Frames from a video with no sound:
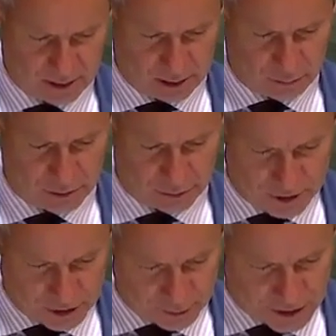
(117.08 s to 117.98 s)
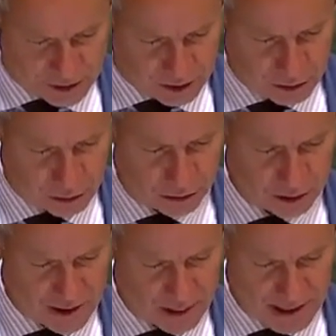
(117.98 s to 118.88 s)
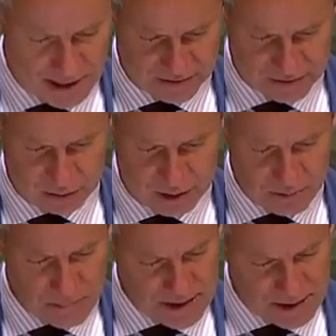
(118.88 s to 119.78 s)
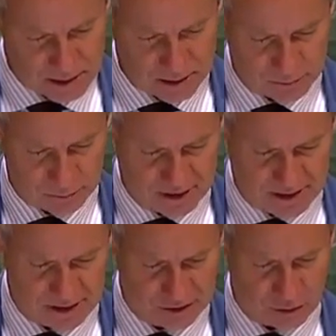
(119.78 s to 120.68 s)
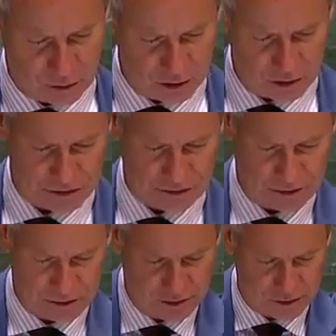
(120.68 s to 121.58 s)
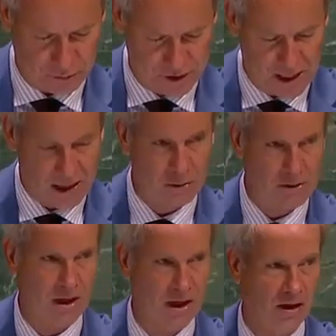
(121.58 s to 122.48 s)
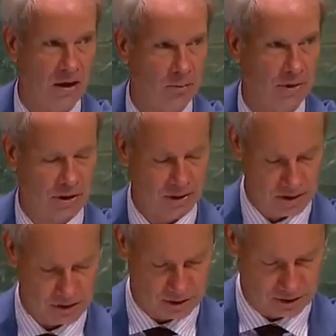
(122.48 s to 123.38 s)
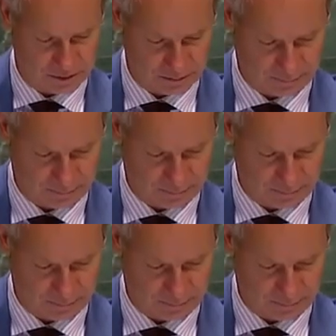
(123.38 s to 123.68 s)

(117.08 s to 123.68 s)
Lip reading: We reiterate our call on Hamas to immediately release all hostages without any preconditions.